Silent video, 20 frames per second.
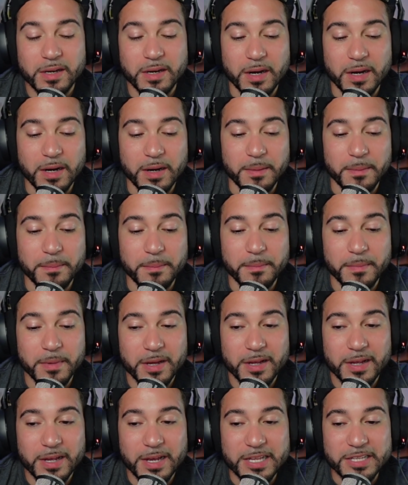And
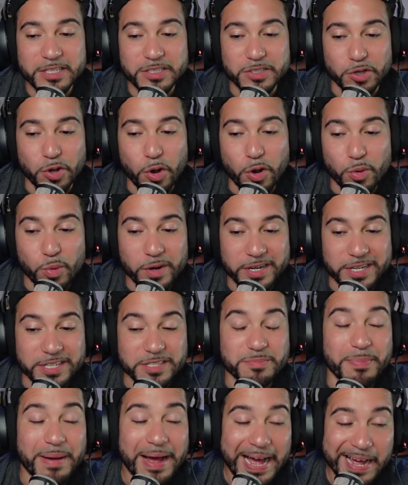then the gold one
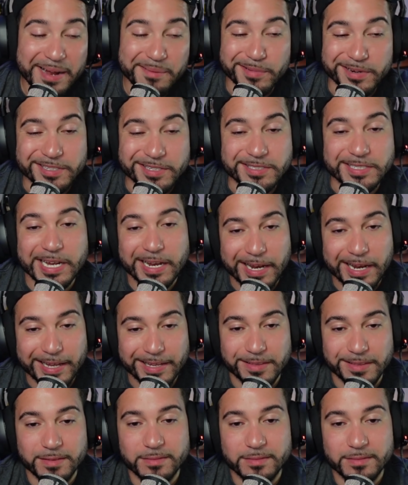is bad, but it's not like